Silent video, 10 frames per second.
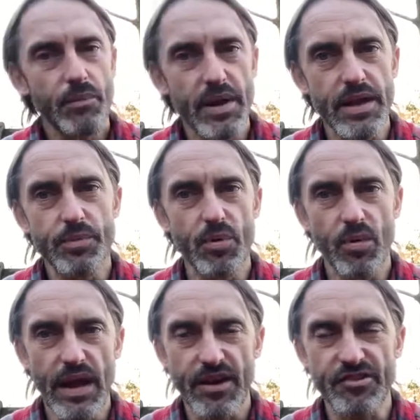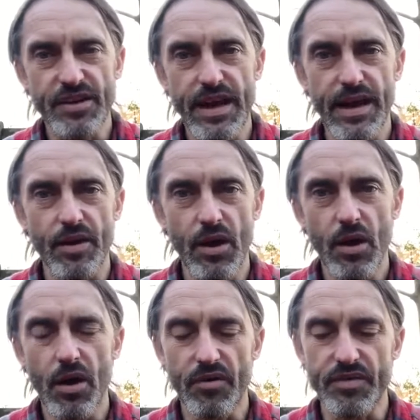people lashing out, a
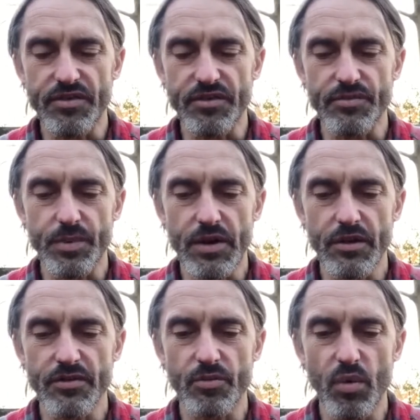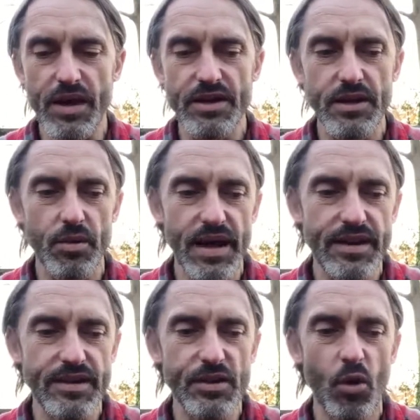lot of this is because when you
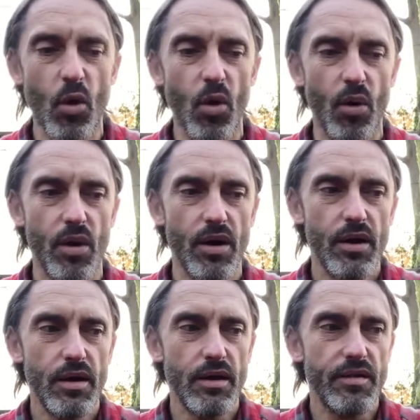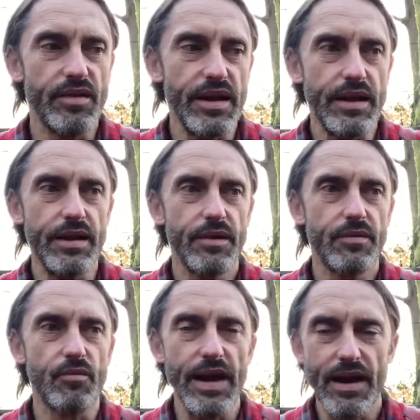ignore the
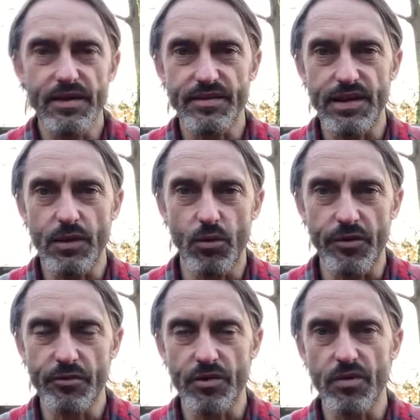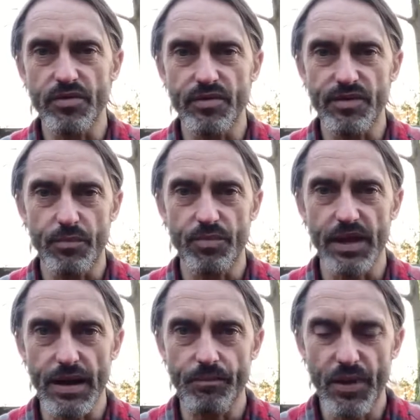reality or the truth of
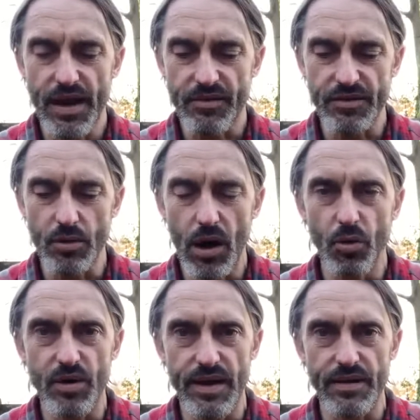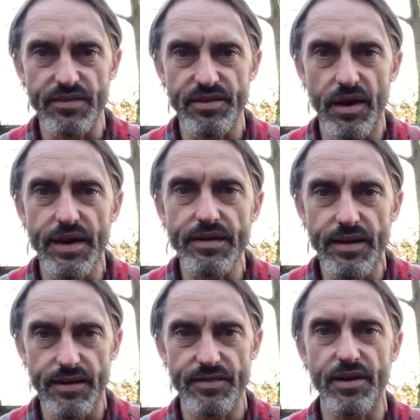something and you hold it inside,
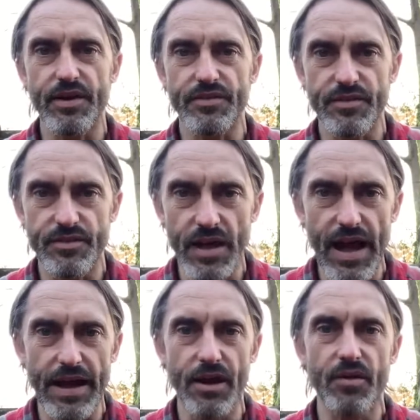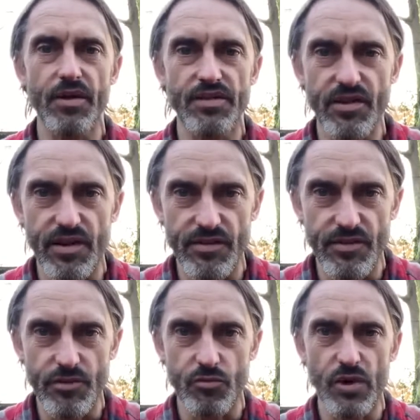it turns into anger, it turns
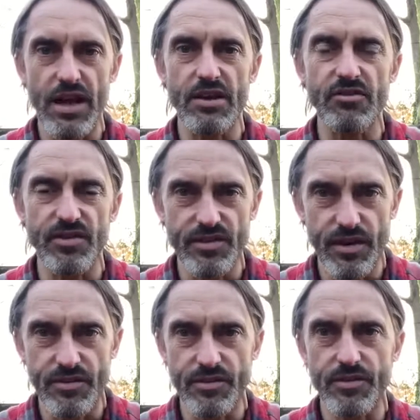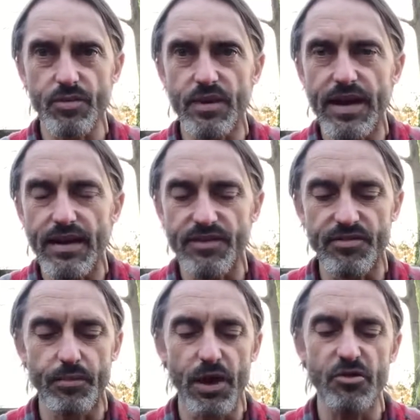into rage, it turns into a
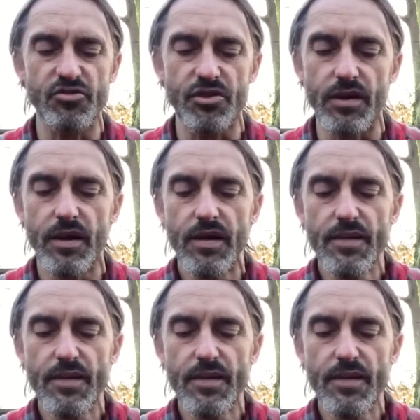negative emotion.